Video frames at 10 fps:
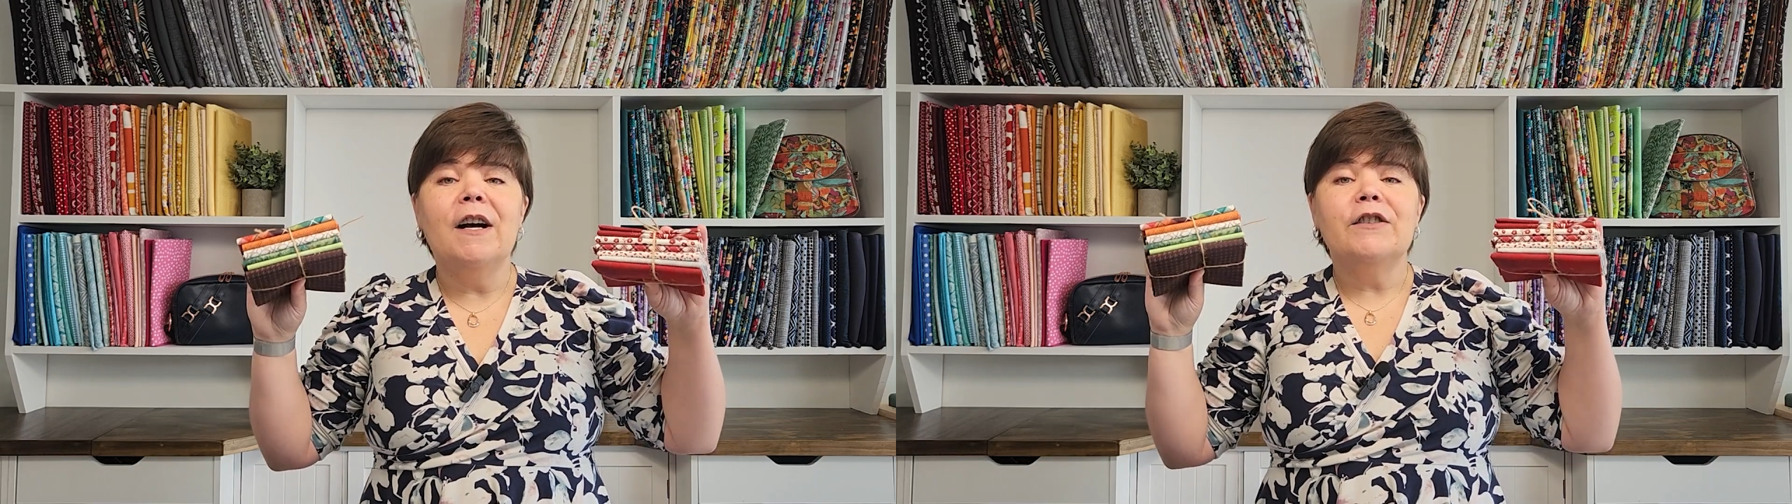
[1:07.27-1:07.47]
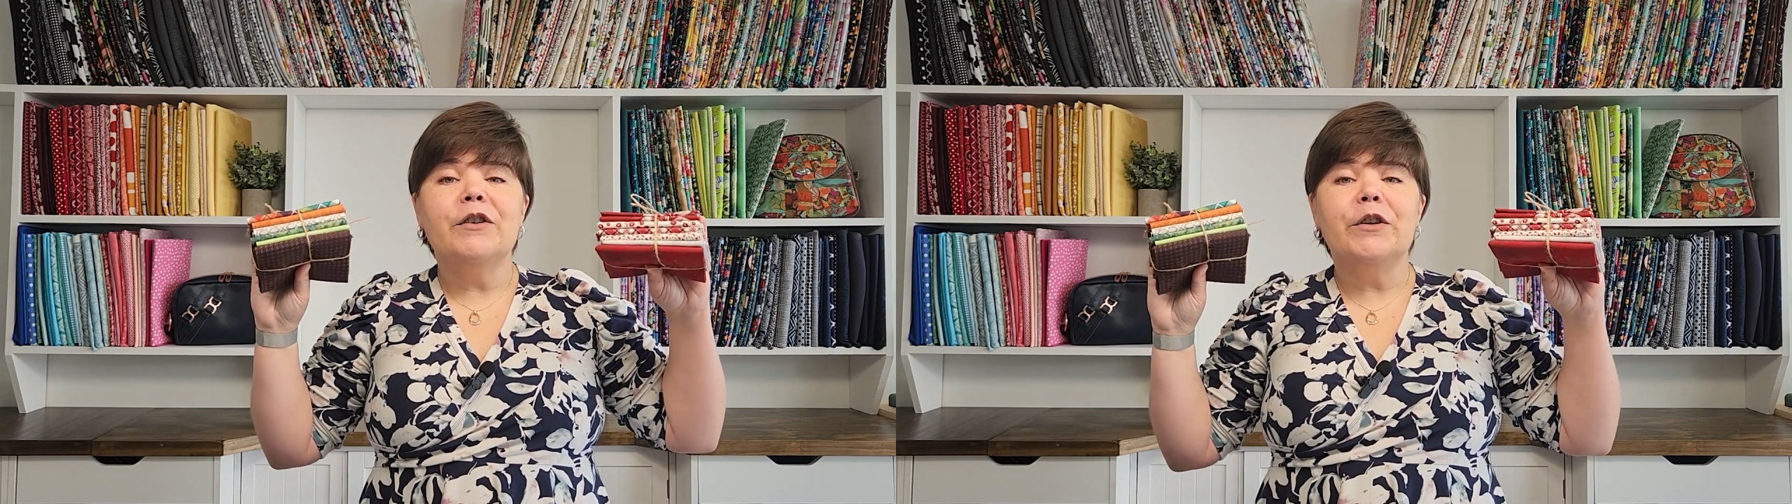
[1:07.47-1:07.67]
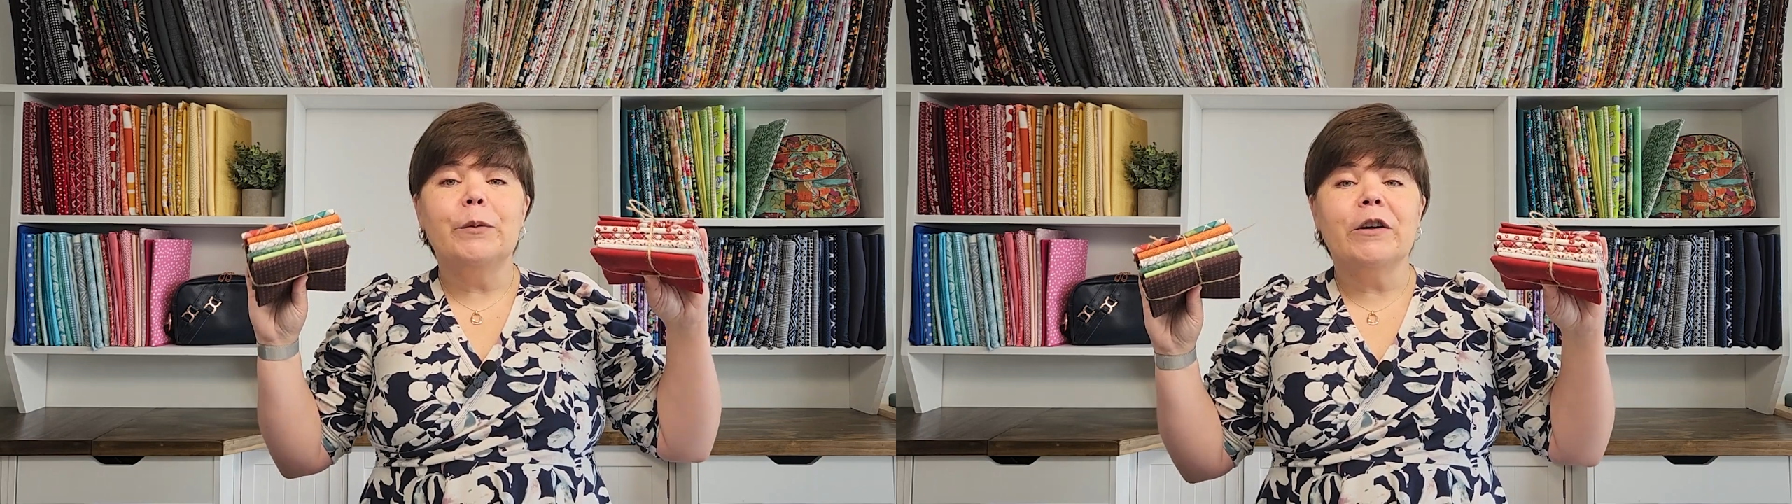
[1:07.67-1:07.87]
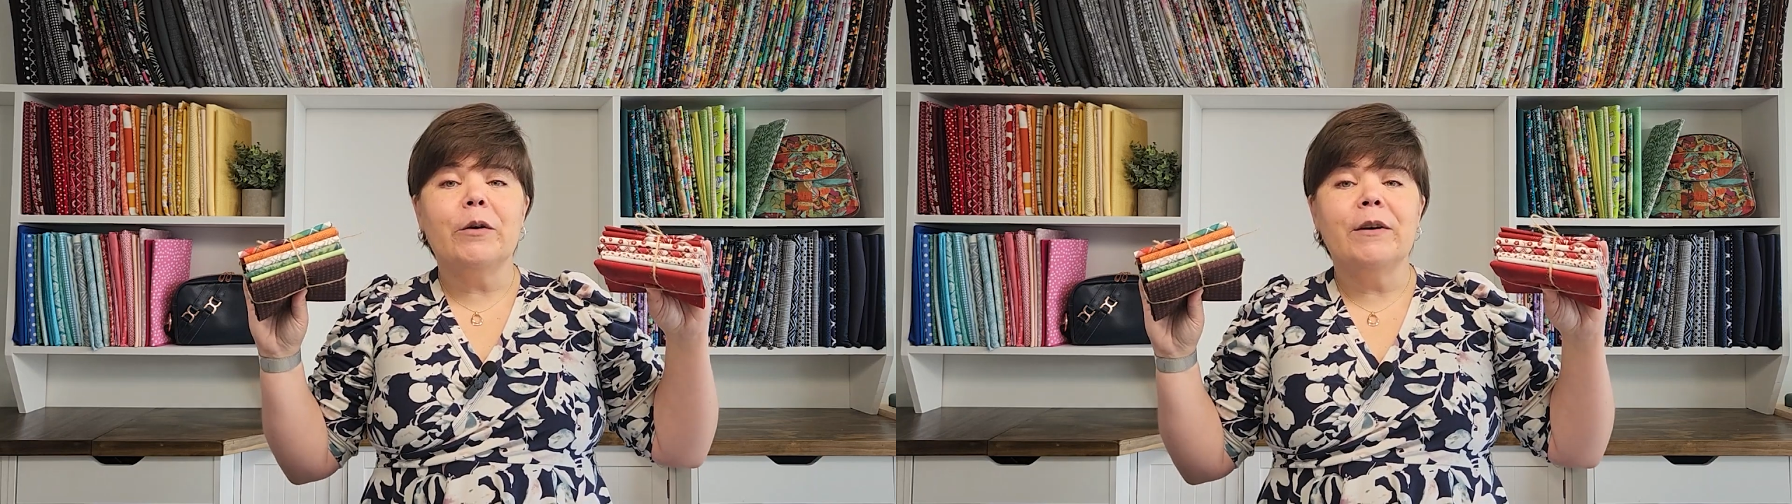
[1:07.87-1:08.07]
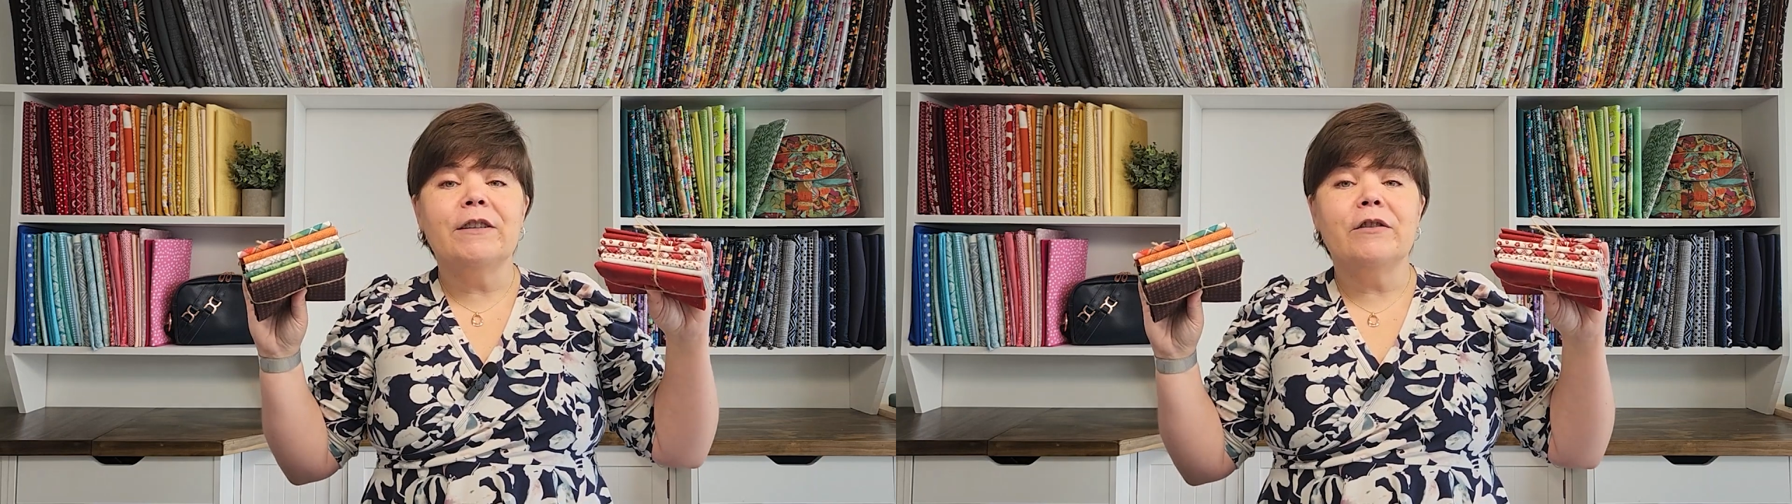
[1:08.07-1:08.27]
So you are
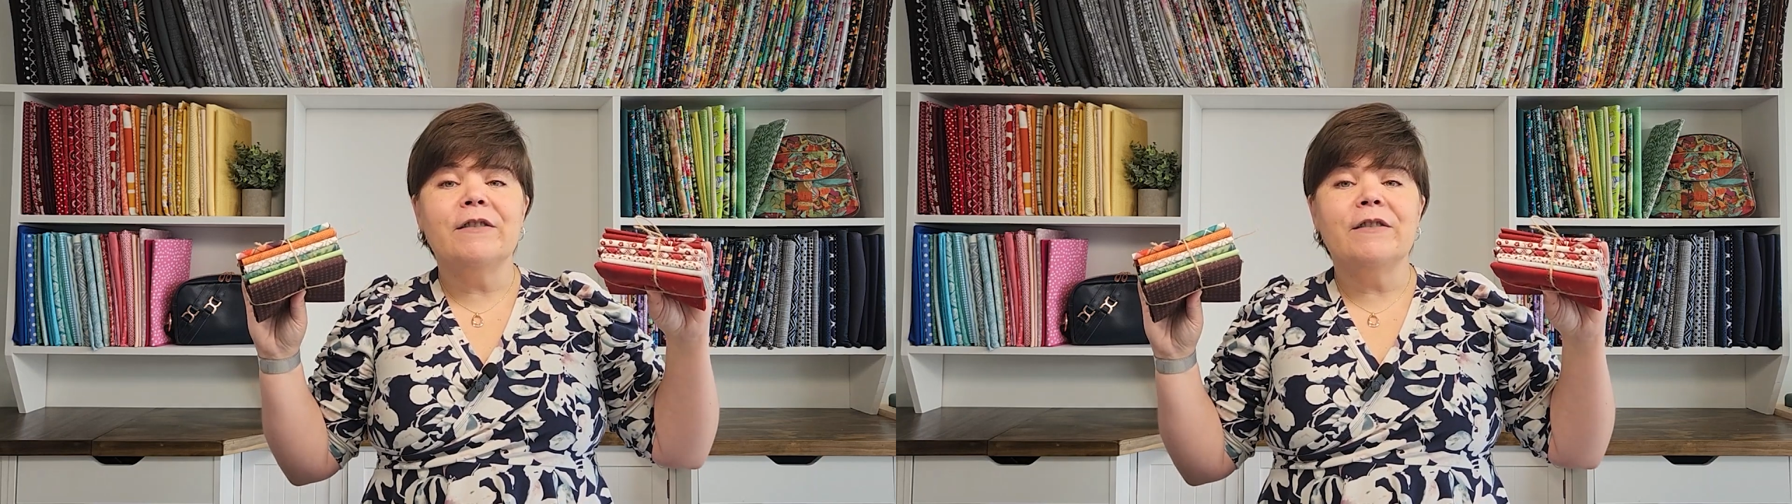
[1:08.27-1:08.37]
going to